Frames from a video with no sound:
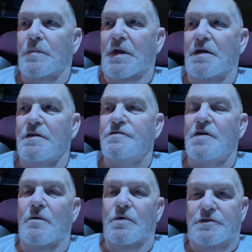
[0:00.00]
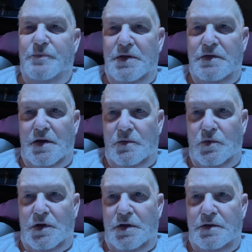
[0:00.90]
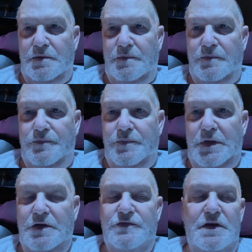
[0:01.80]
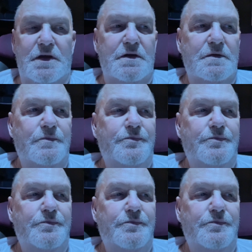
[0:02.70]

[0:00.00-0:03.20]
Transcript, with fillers: And it's always been that way. You see,